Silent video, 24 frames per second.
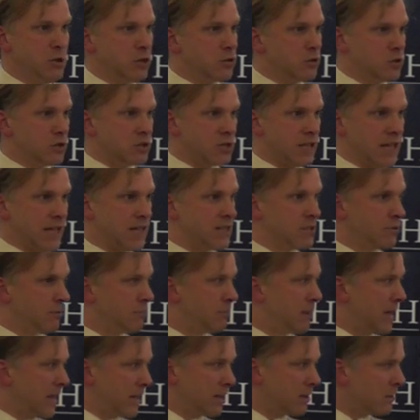You could just lend to a
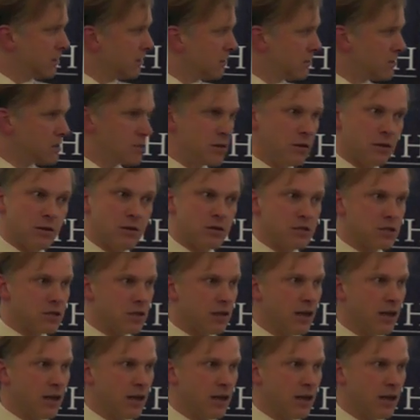bank as long as you